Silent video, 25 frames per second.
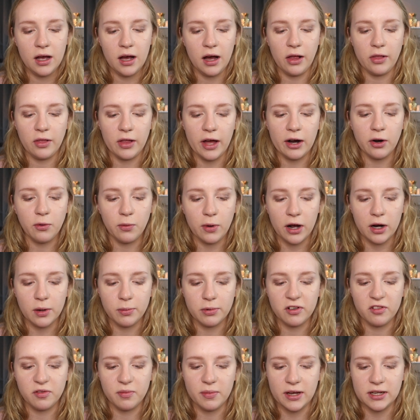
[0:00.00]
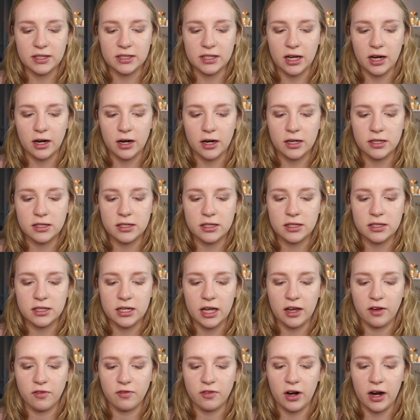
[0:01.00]
a lot of waterproof mascaras
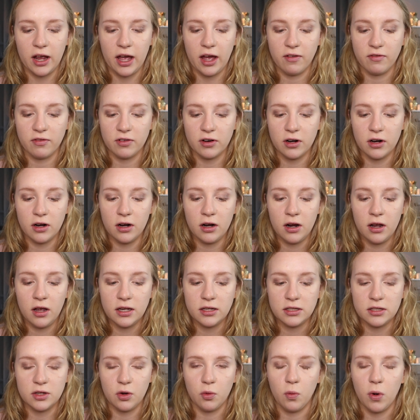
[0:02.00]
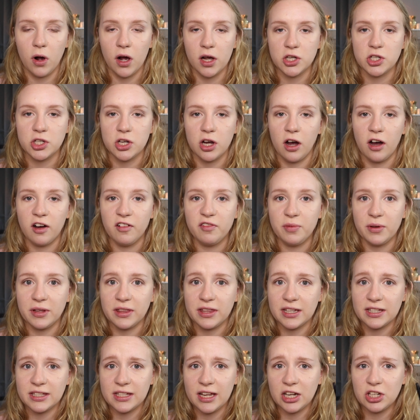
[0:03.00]
take forever to wash off, but
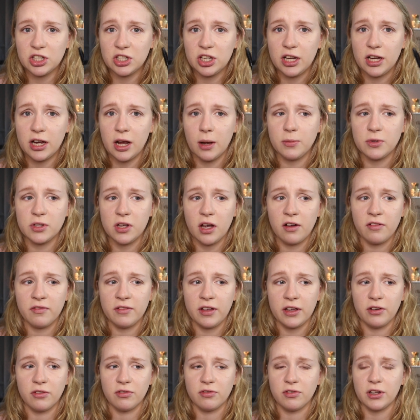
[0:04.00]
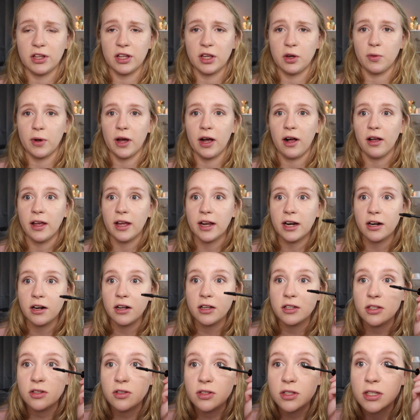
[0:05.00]
this actually comes off like really well, and it
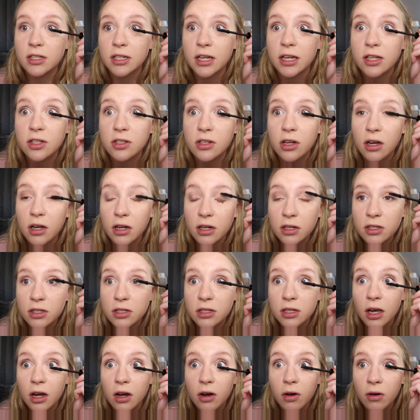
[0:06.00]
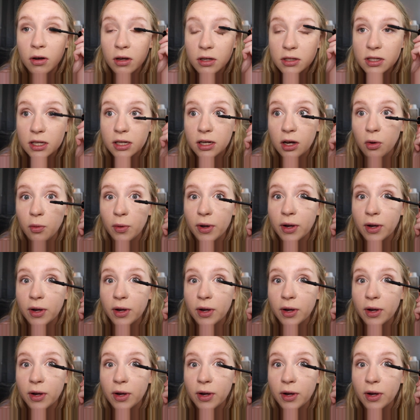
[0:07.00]
also stays on, so it's like a